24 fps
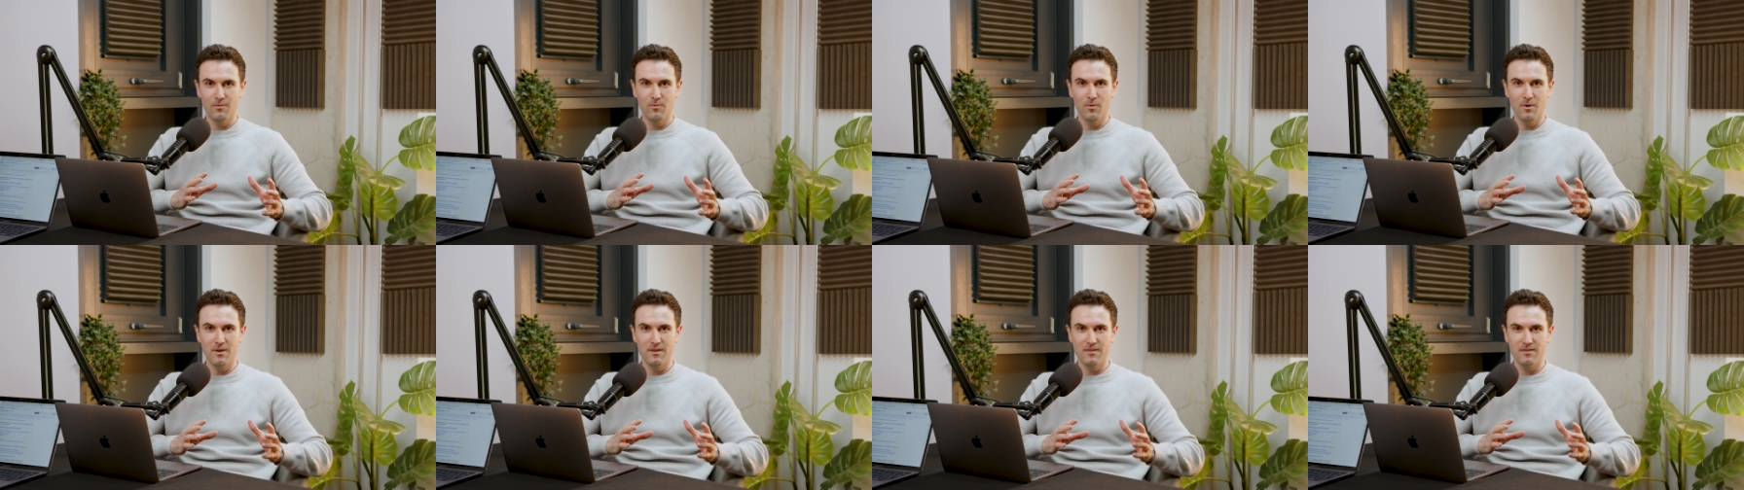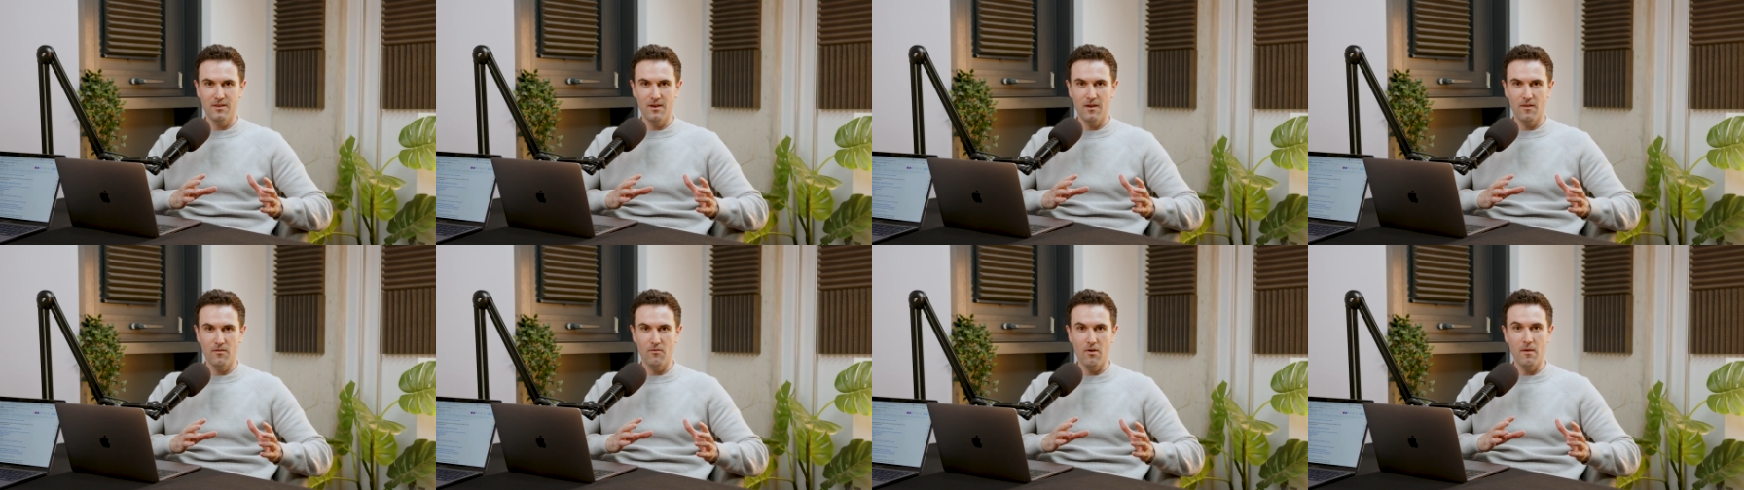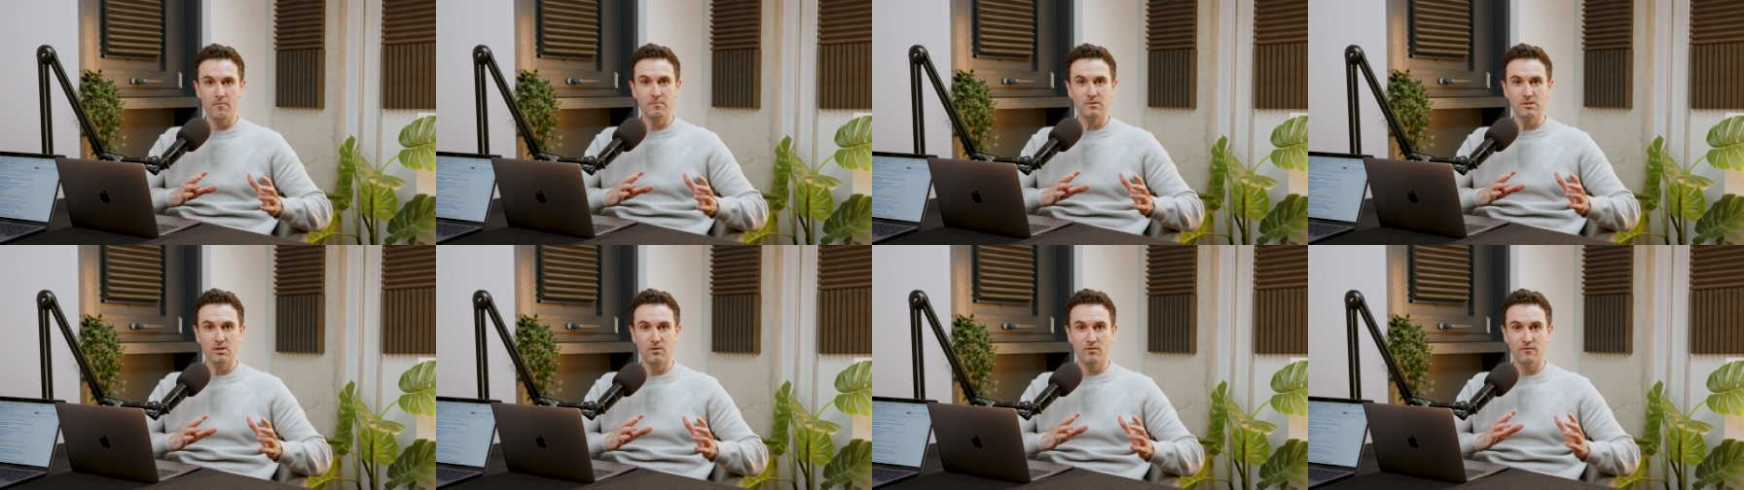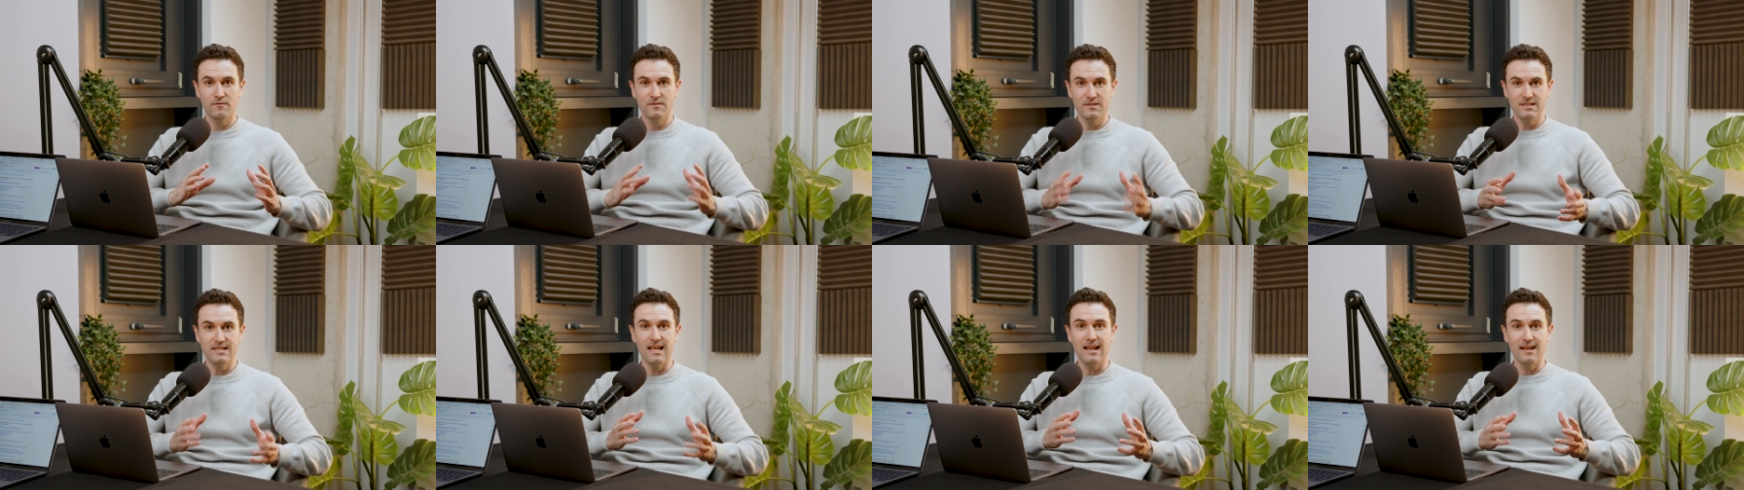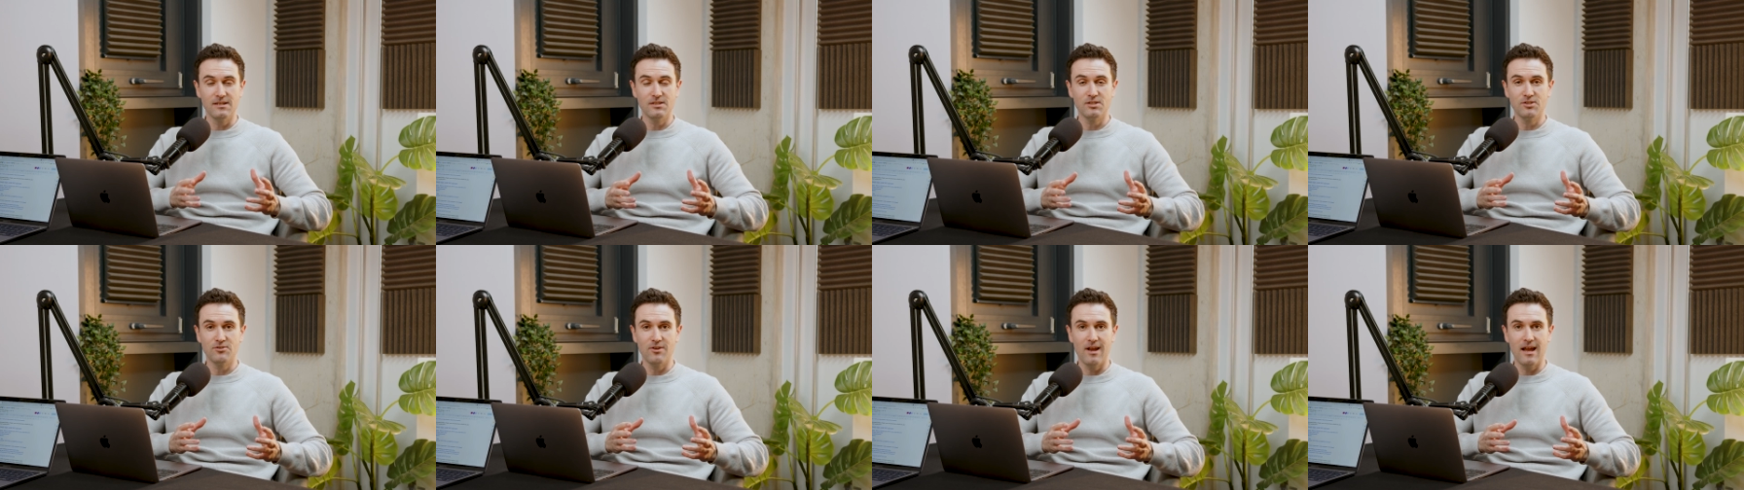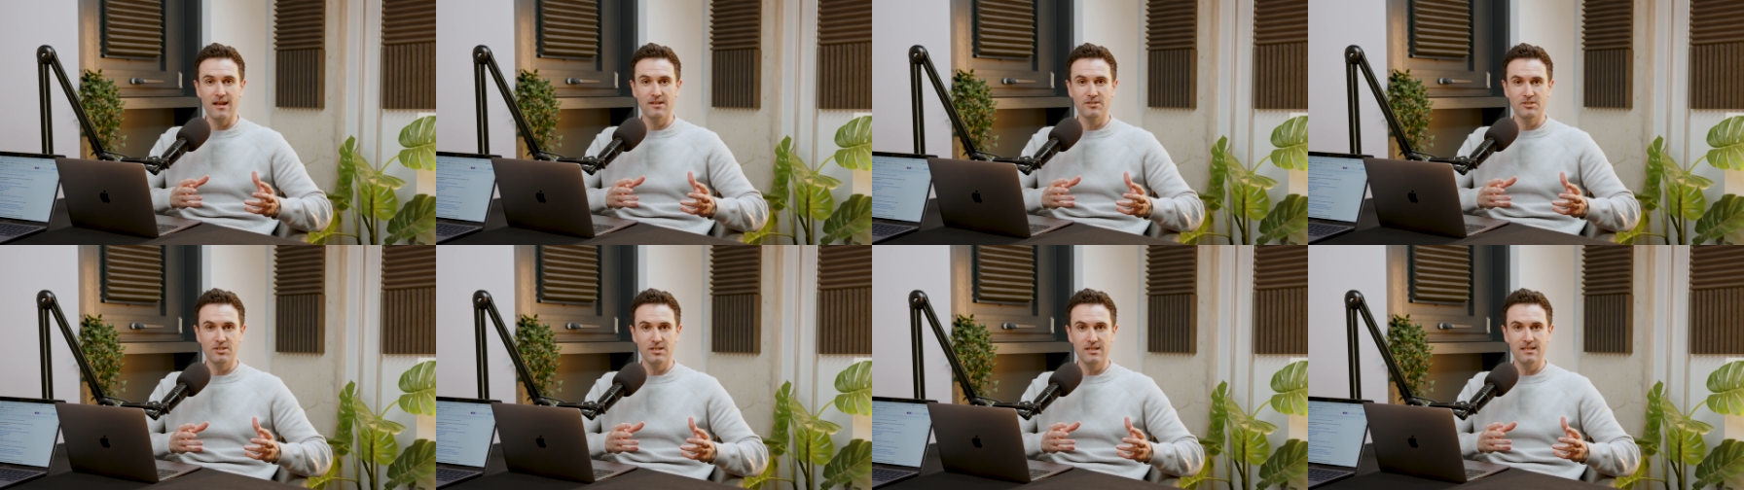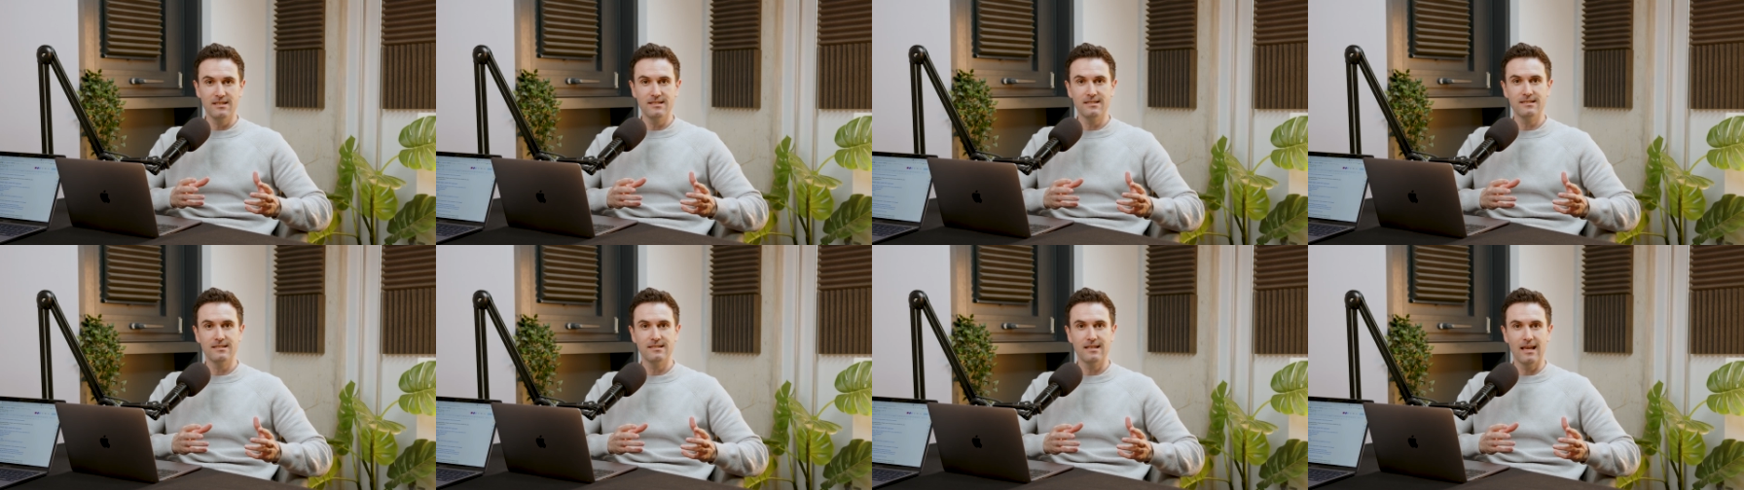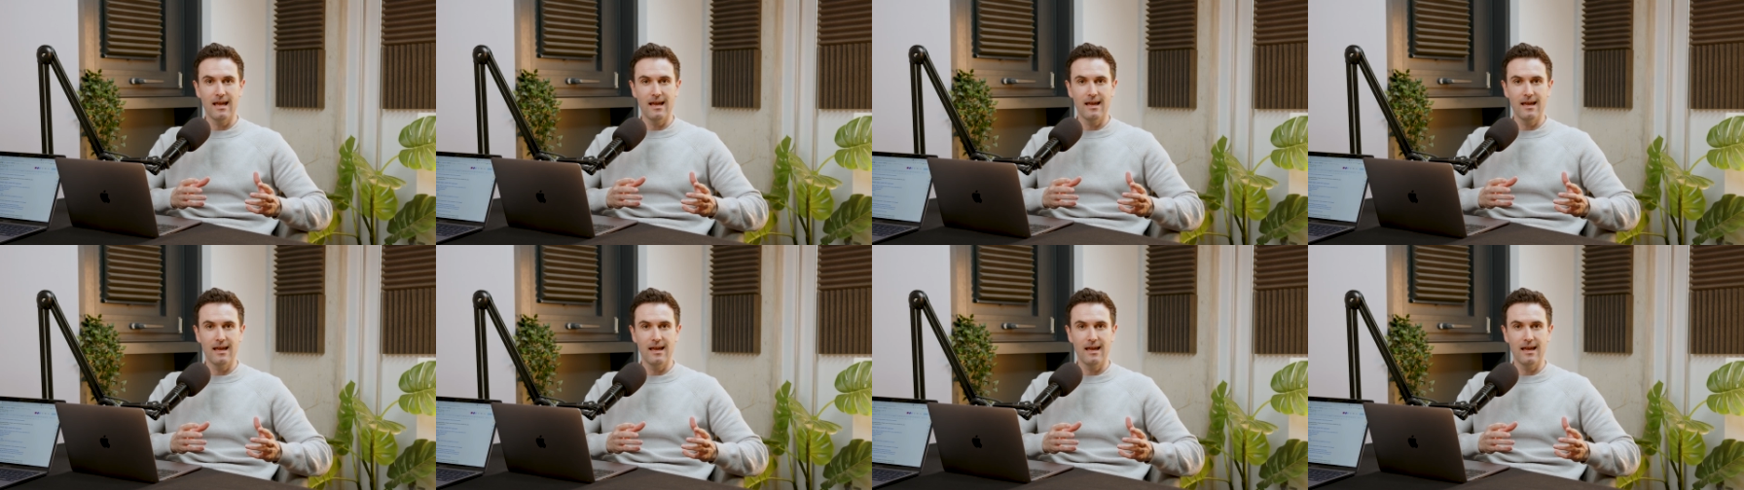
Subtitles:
with another episode of Selling Strategies,